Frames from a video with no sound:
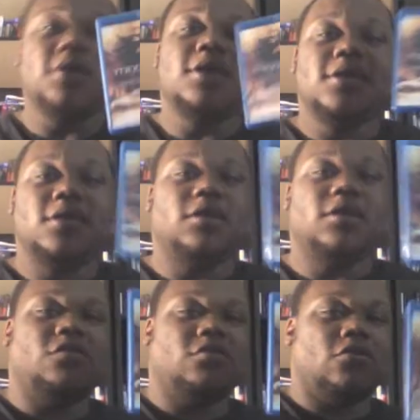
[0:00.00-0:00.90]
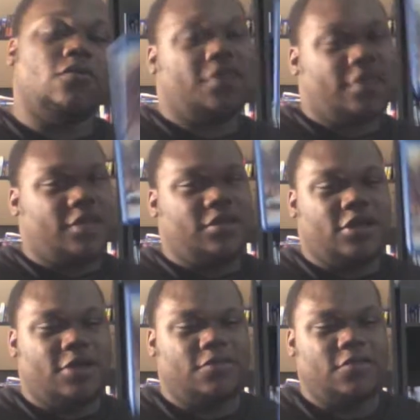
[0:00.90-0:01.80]
and loved it, so I had to
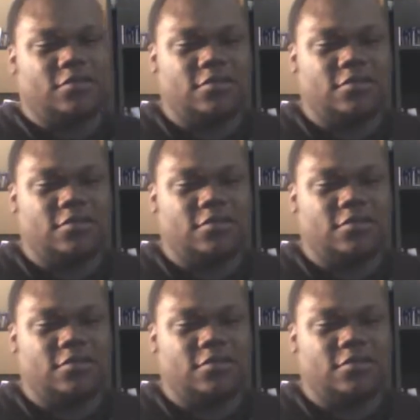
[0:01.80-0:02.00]
cop this.